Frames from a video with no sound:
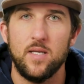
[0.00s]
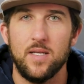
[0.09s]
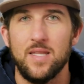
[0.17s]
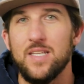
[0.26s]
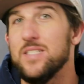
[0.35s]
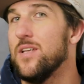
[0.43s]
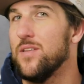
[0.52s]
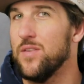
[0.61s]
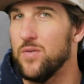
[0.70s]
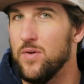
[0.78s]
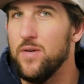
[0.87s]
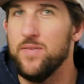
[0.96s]
at least
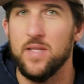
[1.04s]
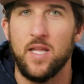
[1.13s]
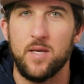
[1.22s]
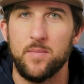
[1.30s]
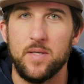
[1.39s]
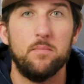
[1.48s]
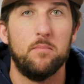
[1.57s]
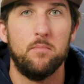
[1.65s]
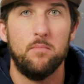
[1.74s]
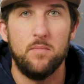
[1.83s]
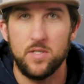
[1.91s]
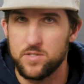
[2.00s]
the rough alignment,
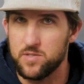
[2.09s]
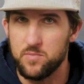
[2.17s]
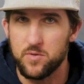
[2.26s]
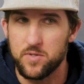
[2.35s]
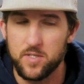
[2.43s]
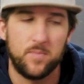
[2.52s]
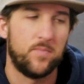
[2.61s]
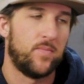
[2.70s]
much smoother.